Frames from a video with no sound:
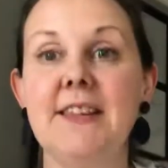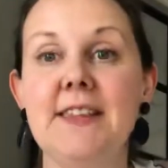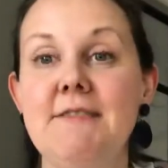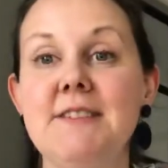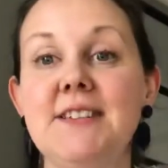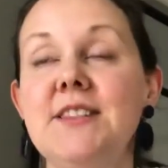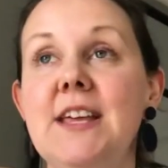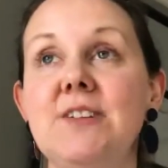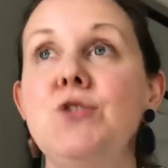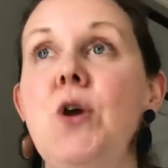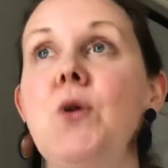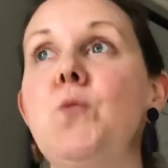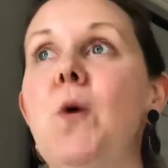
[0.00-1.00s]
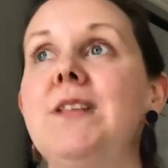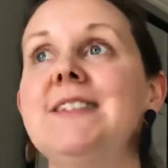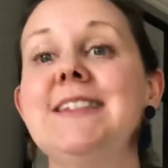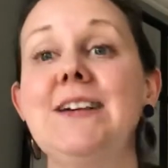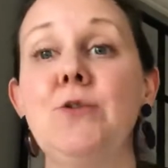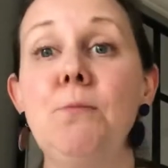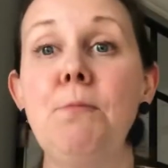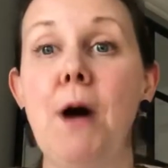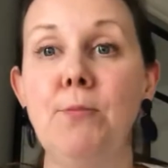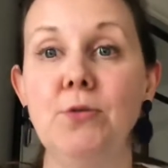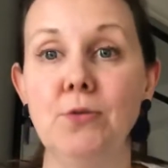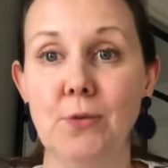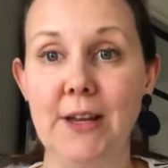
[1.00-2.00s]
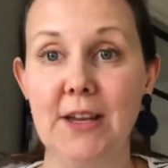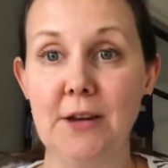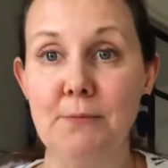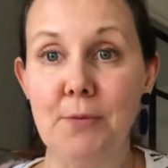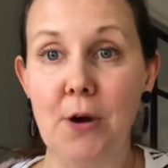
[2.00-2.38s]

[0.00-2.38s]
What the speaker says: there's no one single bubble we can